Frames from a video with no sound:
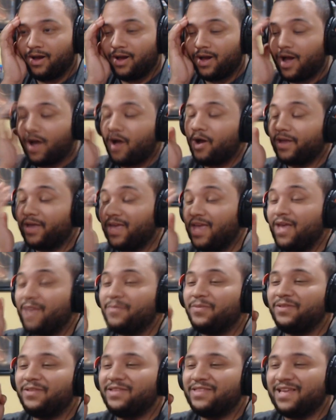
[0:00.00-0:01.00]
Oh, I can't
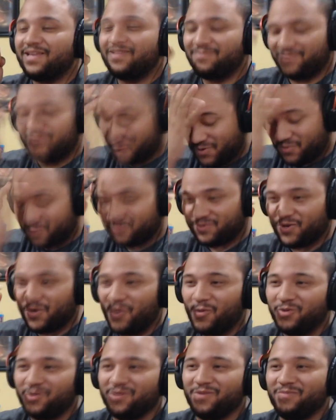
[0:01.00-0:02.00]
believe that dude
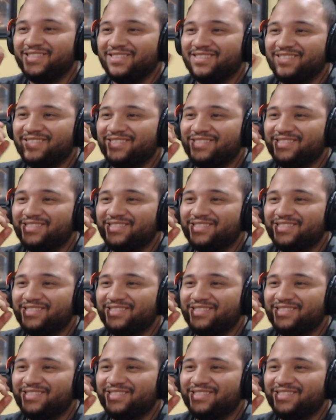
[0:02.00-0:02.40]
told him